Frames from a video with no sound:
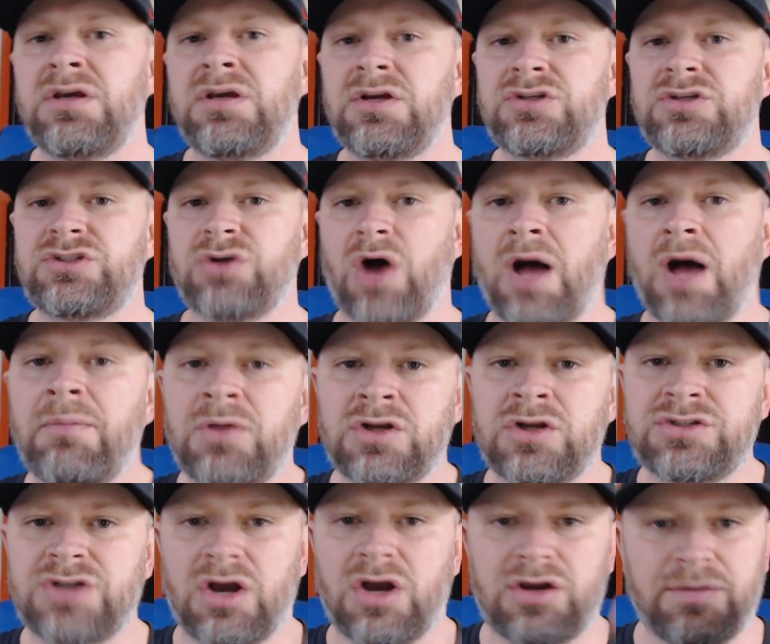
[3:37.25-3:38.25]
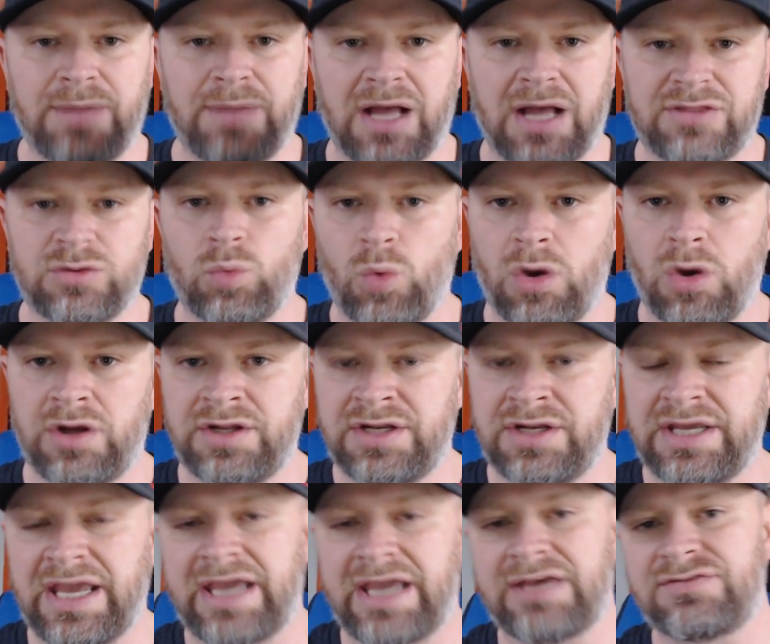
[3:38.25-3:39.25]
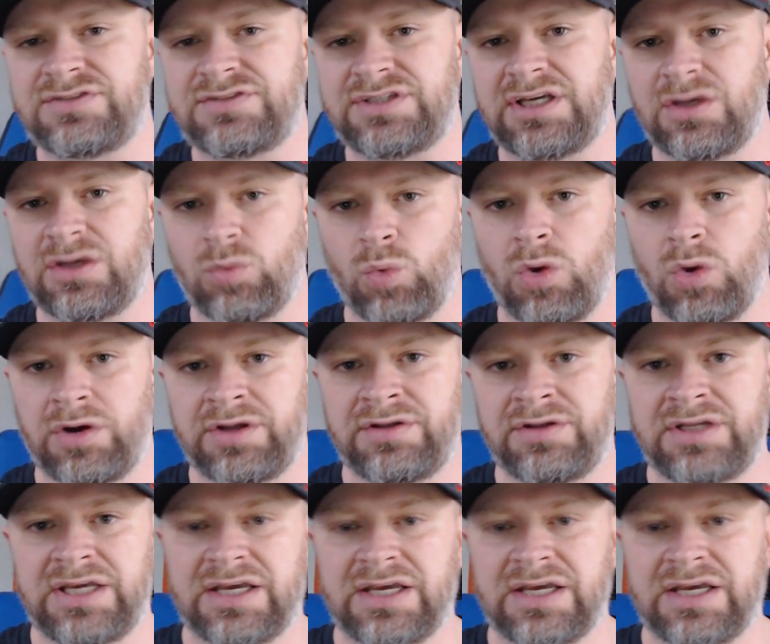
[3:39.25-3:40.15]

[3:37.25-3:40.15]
So I'm going to talk about the one in the AFC and one in the